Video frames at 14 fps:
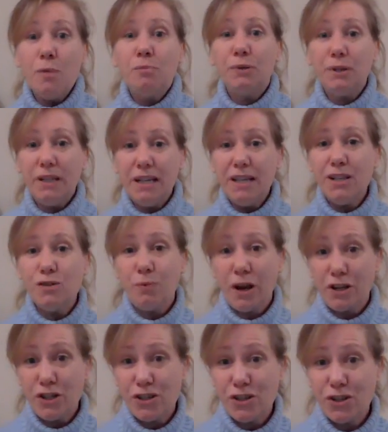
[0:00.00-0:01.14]
please
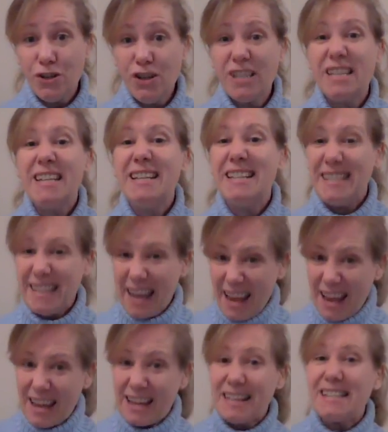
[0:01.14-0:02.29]
register.
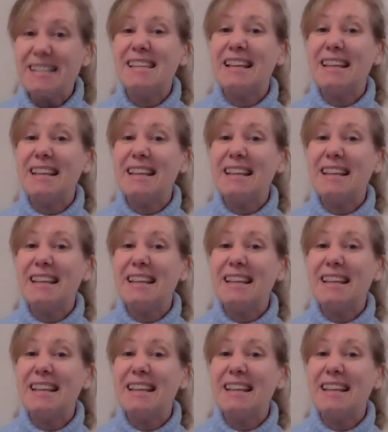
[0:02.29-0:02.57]
Today is